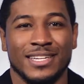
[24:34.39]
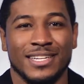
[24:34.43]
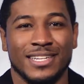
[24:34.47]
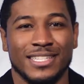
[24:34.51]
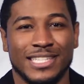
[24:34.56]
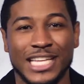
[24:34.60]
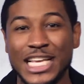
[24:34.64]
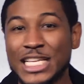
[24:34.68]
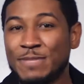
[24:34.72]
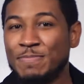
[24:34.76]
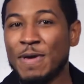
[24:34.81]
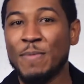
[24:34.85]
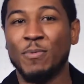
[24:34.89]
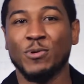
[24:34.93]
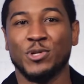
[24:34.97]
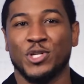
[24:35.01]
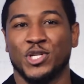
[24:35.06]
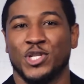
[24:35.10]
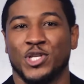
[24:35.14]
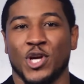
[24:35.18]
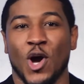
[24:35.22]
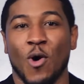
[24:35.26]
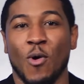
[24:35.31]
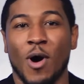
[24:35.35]
These people
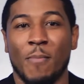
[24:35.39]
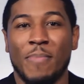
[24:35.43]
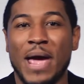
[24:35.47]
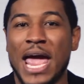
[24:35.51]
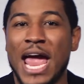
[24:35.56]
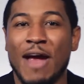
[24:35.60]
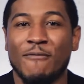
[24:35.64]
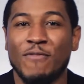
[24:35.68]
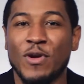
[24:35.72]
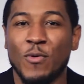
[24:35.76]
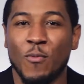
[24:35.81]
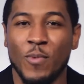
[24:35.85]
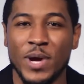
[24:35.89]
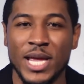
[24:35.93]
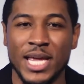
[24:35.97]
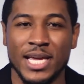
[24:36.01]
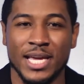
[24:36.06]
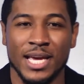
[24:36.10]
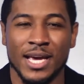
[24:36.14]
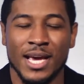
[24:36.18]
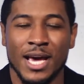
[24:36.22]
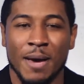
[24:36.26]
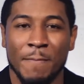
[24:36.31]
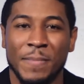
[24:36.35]
show up every week
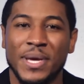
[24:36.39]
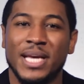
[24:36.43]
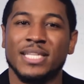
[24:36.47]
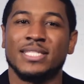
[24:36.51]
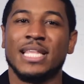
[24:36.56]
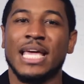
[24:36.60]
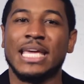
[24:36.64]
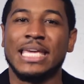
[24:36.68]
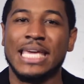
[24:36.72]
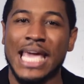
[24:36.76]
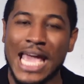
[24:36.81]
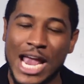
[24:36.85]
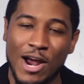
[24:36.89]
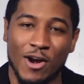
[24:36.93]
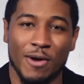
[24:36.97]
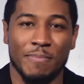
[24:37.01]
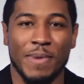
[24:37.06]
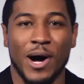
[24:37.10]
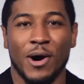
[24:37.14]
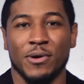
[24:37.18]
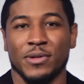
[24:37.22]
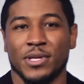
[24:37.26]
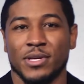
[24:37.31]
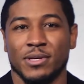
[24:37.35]
because they care
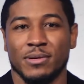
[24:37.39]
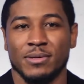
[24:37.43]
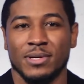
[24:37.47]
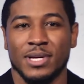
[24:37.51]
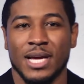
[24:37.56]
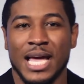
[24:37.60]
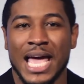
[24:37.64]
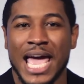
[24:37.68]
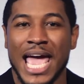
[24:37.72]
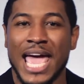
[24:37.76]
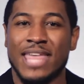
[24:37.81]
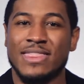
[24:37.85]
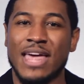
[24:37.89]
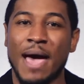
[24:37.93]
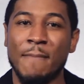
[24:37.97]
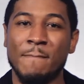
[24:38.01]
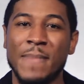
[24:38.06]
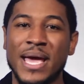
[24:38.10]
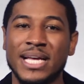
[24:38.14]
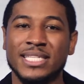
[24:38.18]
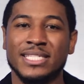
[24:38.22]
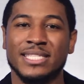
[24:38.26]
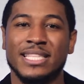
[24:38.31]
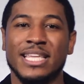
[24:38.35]
about you, and that
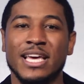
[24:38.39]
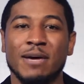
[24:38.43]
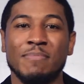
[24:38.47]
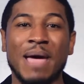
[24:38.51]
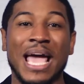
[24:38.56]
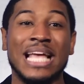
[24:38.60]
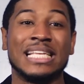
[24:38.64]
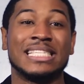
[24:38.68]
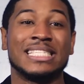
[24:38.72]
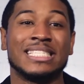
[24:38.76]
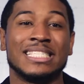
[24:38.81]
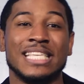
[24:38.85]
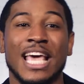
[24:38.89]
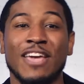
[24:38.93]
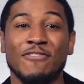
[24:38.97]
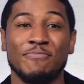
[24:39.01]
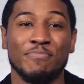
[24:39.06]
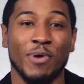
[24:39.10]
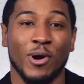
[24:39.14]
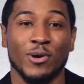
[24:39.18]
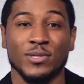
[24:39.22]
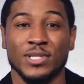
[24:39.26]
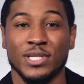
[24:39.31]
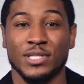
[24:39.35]
makes them a safe
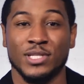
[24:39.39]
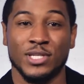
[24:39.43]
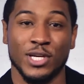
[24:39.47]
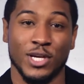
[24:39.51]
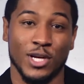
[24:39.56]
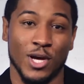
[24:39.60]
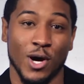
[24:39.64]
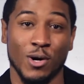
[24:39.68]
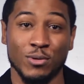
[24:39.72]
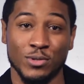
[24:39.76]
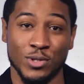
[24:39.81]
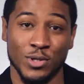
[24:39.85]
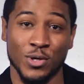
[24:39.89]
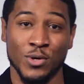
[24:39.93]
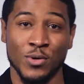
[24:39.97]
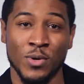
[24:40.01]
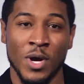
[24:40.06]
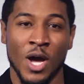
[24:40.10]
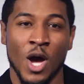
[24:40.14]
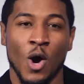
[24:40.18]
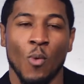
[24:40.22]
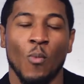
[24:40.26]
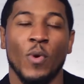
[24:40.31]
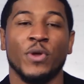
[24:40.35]
person to go to
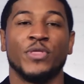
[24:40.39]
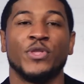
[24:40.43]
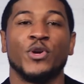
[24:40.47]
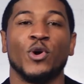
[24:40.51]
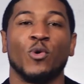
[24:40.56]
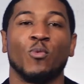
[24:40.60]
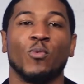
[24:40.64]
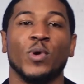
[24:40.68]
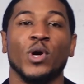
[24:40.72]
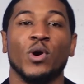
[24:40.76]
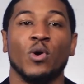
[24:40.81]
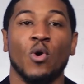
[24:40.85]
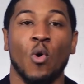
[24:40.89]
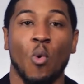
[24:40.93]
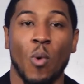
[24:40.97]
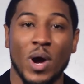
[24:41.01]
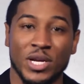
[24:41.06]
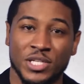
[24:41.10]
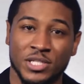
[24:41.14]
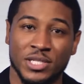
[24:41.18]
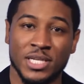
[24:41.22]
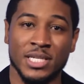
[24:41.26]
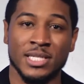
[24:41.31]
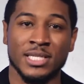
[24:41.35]
with your real
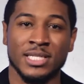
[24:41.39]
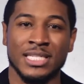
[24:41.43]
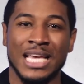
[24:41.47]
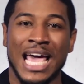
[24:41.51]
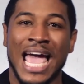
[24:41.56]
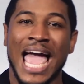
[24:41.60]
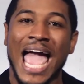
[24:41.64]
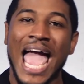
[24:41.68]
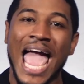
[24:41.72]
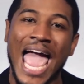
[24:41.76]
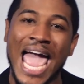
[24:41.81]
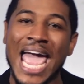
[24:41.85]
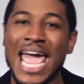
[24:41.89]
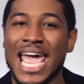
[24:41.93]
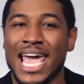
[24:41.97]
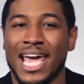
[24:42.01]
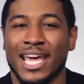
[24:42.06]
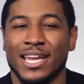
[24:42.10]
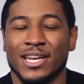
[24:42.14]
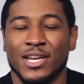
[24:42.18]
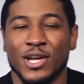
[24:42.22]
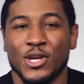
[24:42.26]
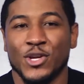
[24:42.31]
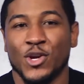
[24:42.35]
questions
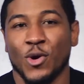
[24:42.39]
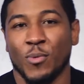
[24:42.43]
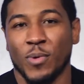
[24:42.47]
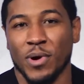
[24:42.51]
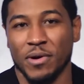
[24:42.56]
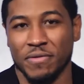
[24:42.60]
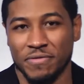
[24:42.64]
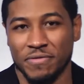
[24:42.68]
and your real